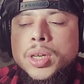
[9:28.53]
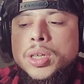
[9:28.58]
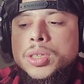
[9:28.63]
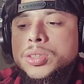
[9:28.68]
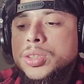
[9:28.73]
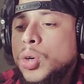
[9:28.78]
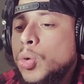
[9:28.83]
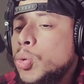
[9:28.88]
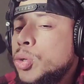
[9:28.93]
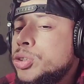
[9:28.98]

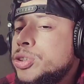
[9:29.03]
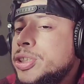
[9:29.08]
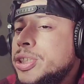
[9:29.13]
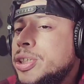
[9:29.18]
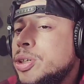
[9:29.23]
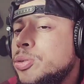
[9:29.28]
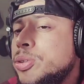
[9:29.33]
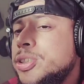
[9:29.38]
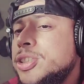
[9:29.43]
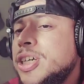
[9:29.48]
So we'll
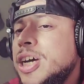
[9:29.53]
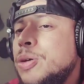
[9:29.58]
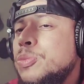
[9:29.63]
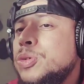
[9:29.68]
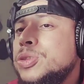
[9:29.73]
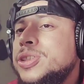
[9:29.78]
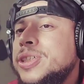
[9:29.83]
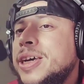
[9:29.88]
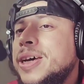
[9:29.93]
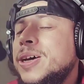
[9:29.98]
see. Only time
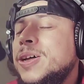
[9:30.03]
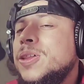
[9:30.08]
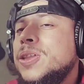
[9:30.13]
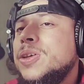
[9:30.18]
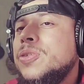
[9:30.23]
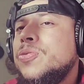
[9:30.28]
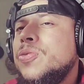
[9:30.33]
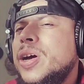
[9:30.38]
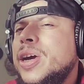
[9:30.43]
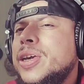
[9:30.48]
will tell
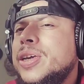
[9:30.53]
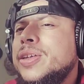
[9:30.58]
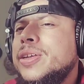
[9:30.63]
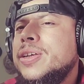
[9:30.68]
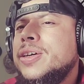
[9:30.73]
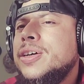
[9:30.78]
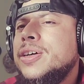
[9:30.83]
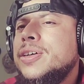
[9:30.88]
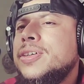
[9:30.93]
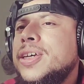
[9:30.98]
if I can
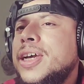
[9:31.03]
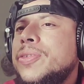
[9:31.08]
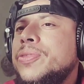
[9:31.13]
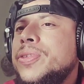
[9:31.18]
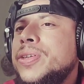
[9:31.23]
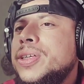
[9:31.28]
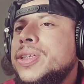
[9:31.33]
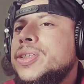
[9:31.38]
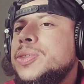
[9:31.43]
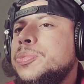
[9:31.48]
have
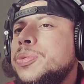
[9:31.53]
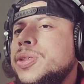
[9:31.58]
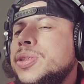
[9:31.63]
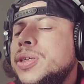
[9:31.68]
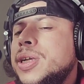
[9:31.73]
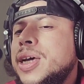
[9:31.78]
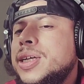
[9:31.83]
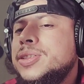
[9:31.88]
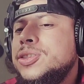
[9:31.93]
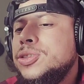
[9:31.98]
the
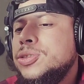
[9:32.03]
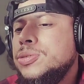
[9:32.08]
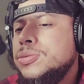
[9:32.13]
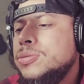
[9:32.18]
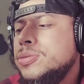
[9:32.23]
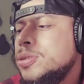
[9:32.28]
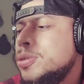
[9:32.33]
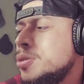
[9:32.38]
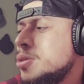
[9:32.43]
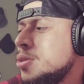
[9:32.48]
discipline not to
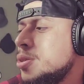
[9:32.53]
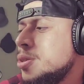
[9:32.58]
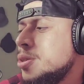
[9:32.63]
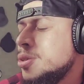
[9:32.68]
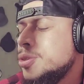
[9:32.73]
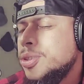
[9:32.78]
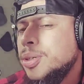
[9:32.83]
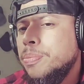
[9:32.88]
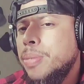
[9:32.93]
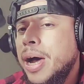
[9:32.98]

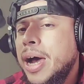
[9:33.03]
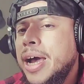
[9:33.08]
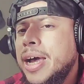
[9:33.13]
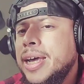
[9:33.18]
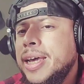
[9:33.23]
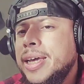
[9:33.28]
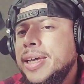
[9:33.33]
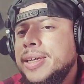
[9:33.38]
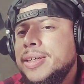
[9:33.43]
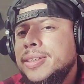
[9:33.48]

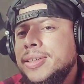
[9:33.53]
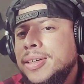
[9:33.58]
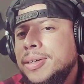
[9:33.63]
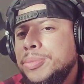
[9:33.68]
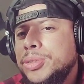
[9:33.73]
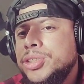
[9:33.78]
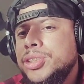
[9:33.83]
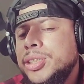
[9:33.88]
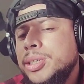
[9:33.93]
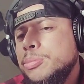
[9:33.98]
buy a
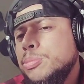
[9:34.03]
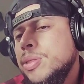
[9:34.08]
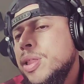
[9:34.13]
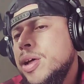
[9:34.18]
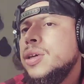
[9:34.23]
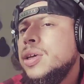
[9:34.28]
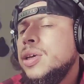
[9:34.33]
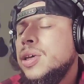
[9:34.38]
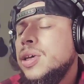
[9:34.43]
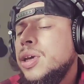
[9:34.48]
Maschine
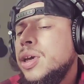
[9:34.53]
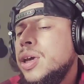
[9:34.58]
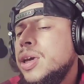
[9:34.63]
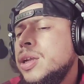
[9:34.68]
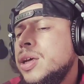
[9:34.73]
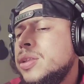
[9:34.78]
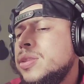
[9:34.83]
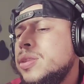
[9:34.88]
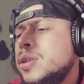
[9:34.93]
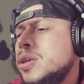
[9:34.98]
Plus.
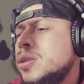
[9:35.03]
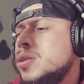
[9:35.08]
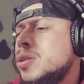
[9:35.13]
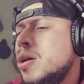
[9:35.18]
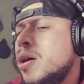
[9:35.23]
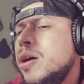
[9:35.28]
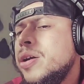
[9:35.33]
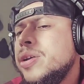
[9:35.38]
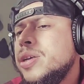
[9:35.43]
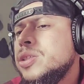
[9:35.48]
And I think the
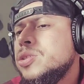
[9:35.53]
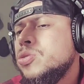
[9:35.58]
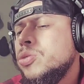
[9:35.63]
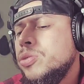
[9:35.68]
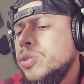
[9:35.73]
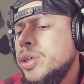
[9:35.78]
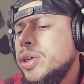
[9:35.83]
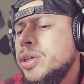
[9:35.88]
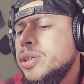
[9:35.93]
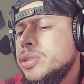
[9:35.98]
audience for
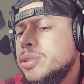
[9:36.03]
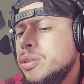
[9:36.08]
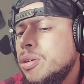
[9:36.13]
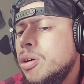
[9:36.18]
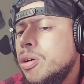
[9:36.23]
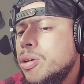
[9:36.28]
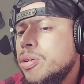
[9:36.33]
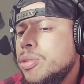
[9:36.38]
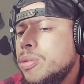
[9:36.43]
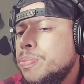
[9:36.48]
this
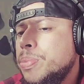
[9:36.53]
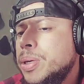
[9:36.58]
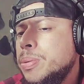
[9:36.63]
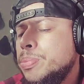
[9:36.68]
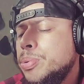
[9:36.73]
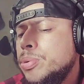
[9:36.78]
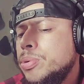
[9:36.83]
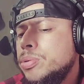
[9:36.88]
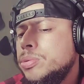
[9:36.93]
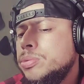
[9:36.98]
are
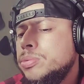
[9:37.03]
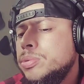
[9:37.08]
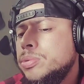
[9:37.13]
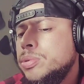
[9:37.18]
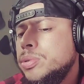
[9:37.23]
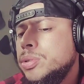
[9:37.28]
people